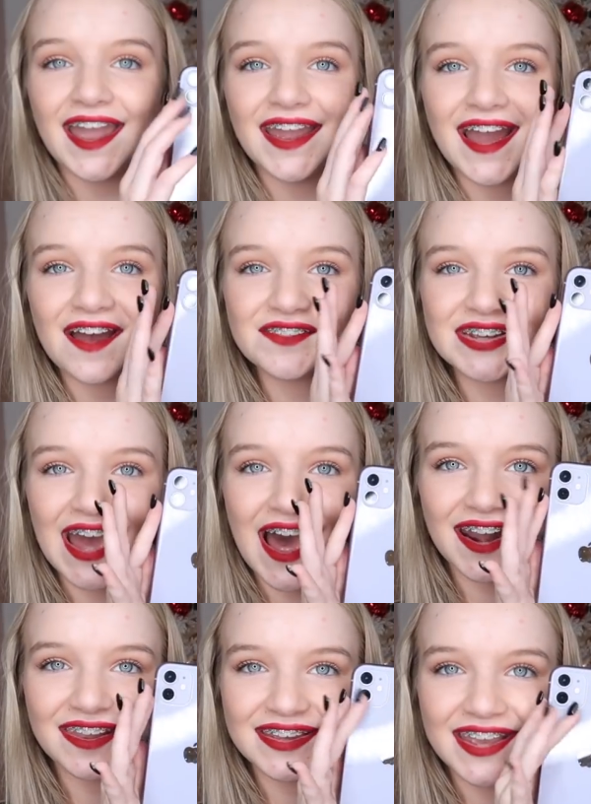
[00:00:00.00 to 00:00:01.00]
I hate having it
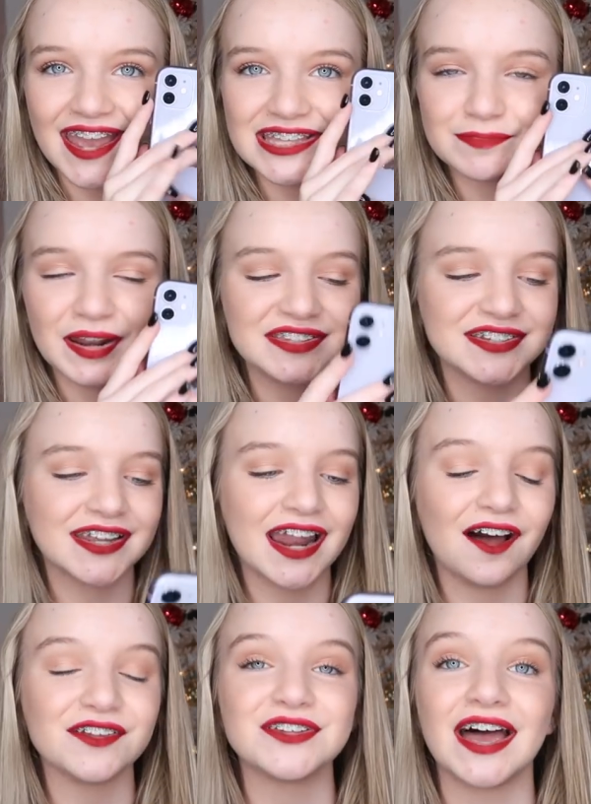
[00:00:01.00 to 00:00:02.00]
out of the case, but I took it
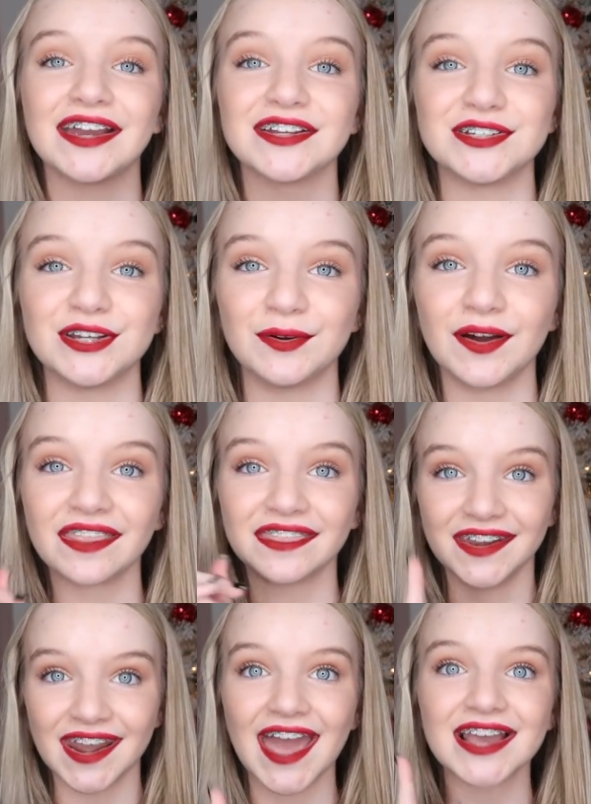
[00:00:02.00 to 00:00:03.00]
out so I could do
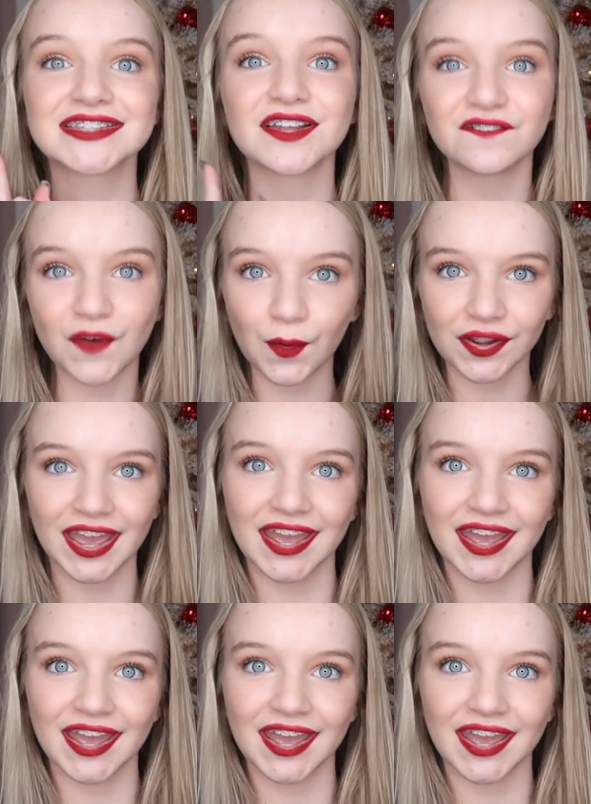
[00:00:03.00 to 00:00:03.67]
the next phone